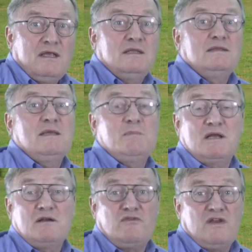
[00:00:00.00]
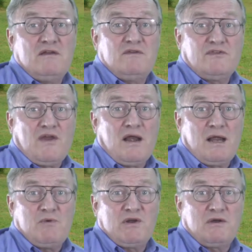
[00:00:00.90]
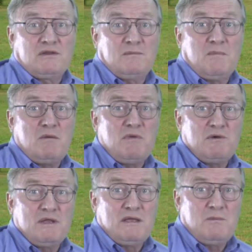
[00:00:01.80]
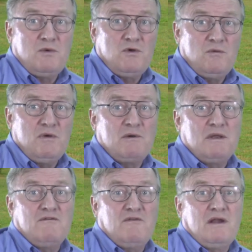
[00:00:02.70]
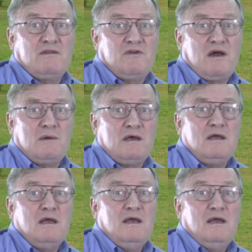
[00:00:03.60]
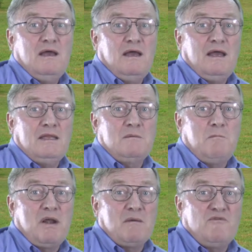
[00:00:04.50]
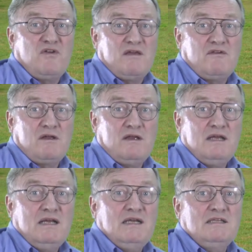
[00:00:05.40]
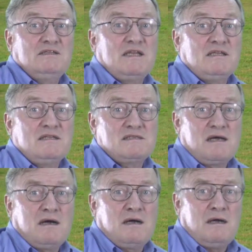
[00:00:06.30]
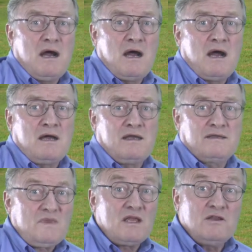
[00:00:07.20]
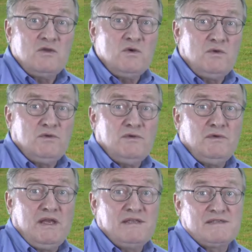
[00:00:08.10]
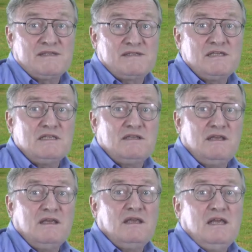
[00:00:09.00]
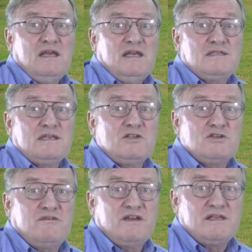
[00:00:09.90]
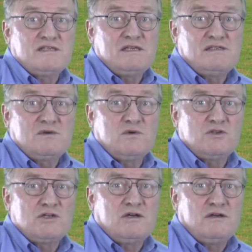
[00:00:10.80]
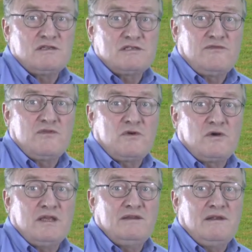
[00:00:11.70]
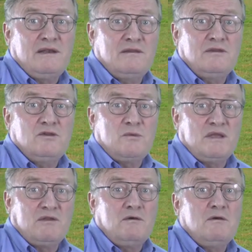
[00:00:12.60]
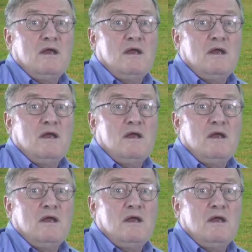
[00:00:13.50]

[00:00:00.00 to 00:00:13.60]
Typical flavors are apricot, mulberry, blueberry, violet flower, and plum flavor. Tannins are high. Due to its acidity, Sangiovese is a good choice for Italian tomato